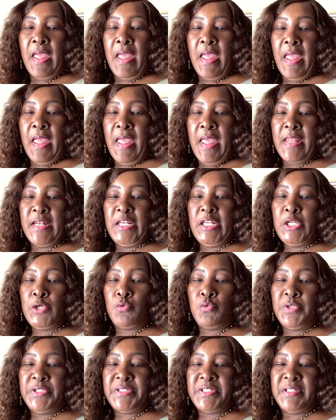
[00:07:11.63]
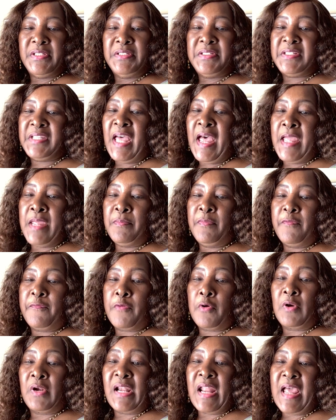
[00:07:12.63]
And liquid type
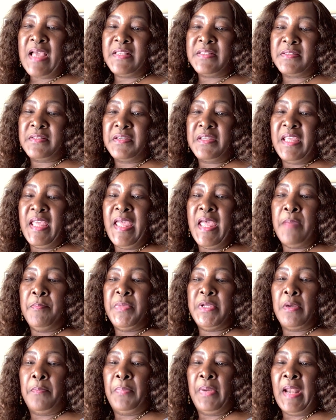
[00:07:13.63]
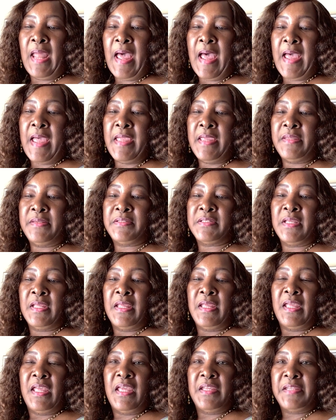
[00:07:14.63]
fertilizer can be applied
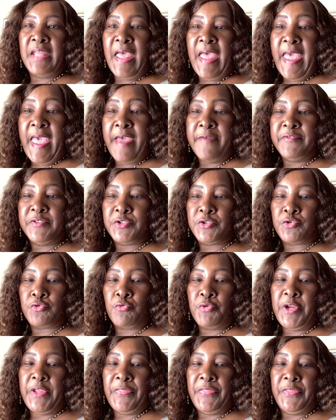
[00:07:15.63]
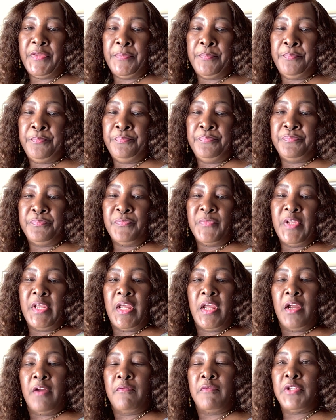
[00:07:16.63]
at half strength
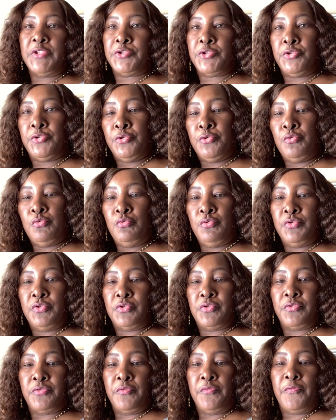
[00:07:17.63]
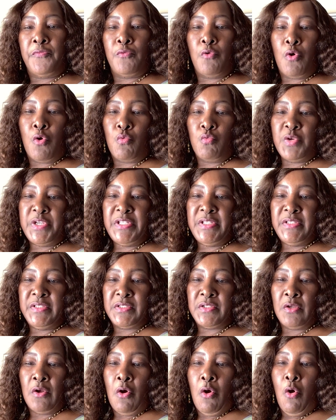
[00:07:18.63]
every 2 to 4
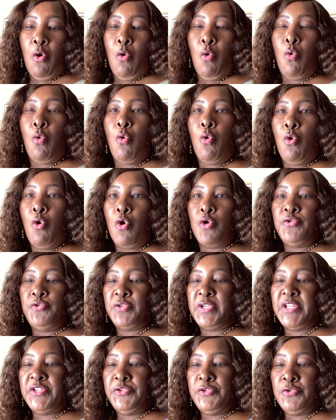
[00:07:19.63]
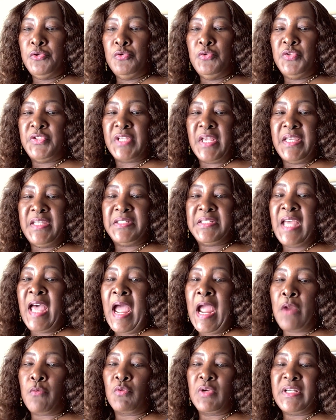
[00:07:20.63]
weeks, or you can use a
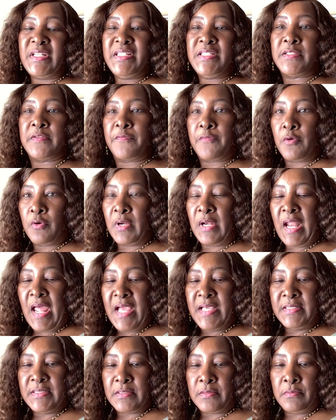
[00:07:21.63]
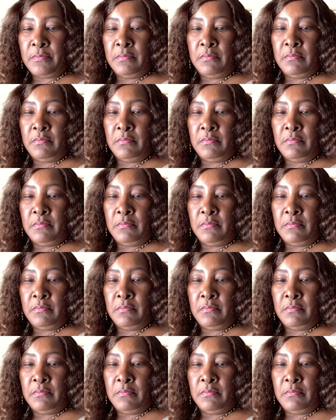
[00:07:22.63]
time release fertilizer.